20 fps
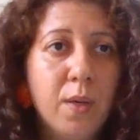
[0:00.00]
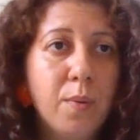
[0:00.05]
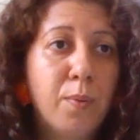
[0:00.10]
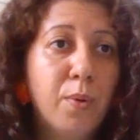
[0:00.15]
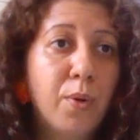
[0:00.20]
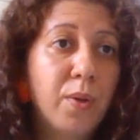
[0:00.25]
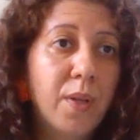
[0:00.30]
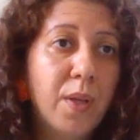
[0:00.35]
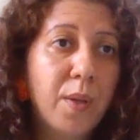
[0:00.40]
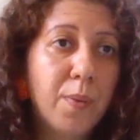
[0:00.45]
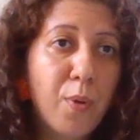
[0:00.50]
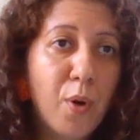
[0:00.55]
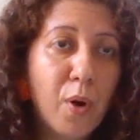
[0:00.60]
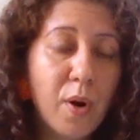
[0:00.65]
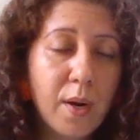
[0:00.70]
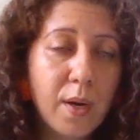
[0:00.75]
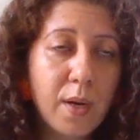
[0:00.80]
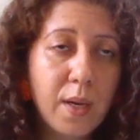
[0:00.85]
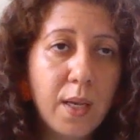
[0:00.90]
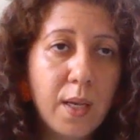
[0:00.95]
a birthday
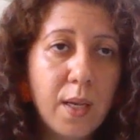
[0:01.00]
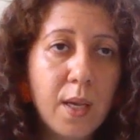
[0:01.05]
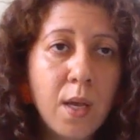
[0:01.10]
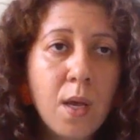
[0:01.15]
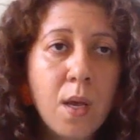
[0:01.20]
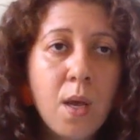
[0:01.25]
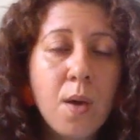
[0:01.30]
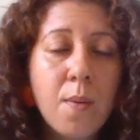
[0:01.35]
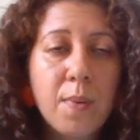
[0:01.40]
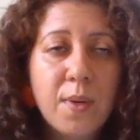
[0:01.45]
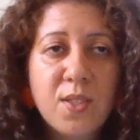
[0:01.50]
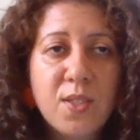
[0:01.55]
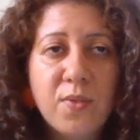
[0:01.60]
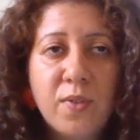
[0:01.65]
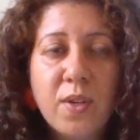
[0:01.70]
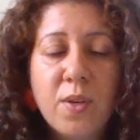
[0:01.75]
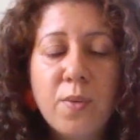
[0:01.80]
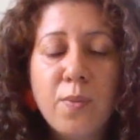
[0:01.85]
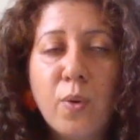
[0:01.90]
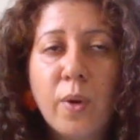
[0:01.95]
party. But it's
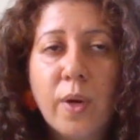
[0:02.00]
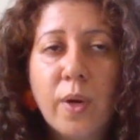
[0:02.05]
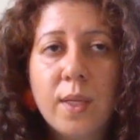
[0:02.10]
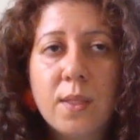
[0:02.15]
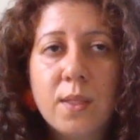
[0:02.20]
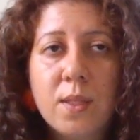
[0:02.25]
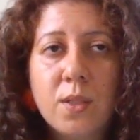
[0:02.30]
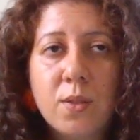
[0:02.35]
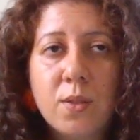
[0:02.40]
very important